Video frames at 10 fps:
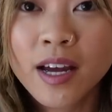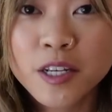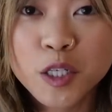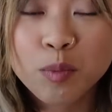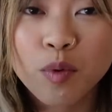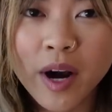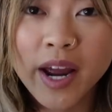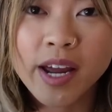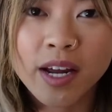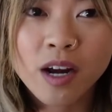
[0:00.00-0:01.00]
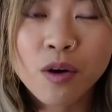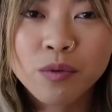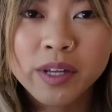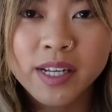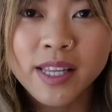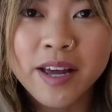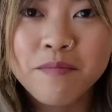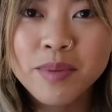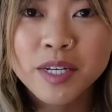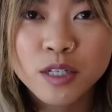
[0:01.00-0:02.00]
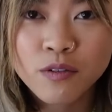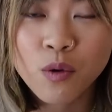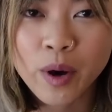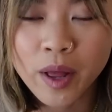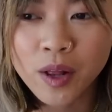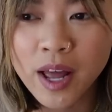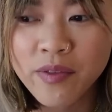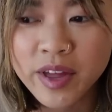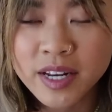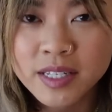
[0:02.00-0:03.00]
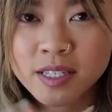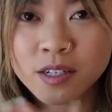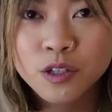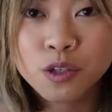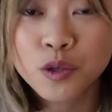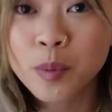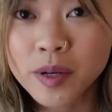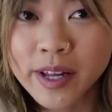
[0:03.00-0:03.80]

spraying a really light mist of oil and then it's super